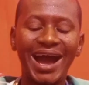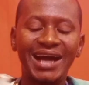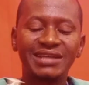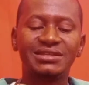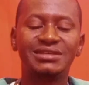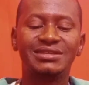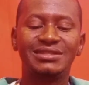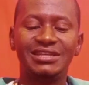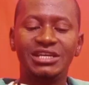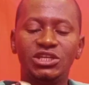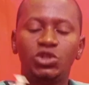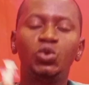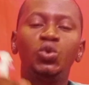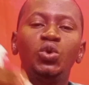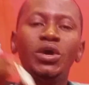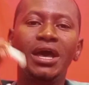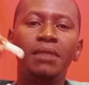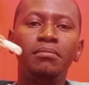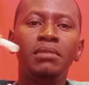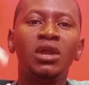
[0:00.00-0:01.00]
add the
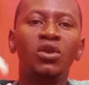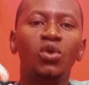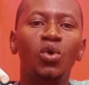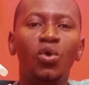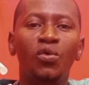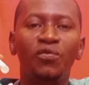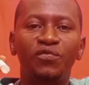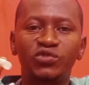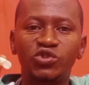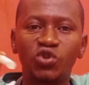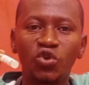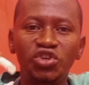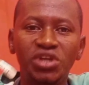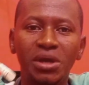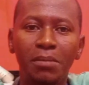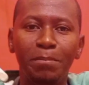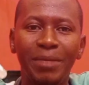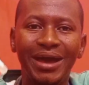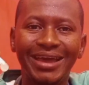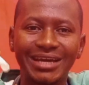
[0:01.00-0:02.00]
2 ml of
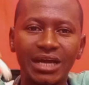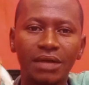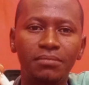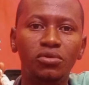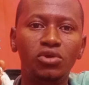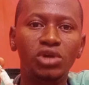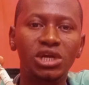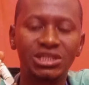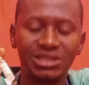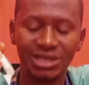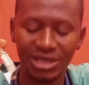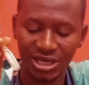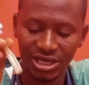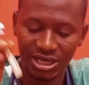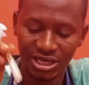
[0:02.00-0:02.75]
sodium bicarbonate